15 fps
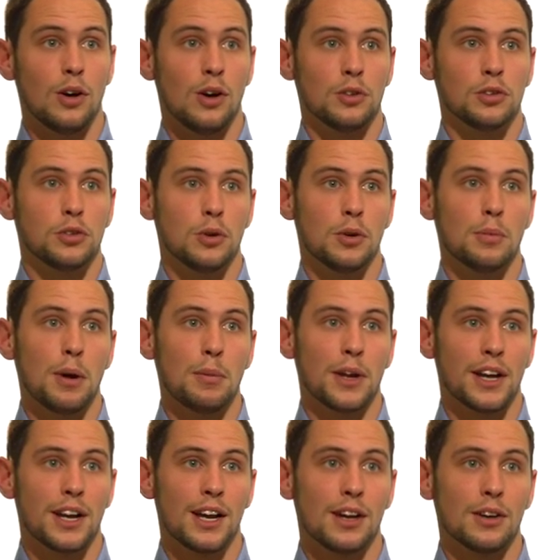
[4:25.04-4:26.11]
onto a
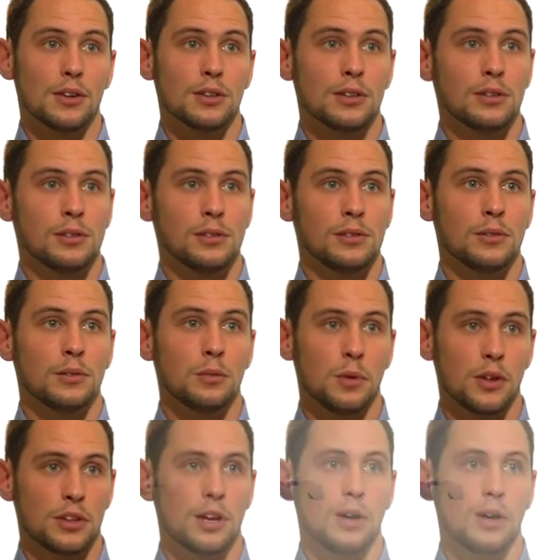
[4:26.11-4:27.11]
public cloud with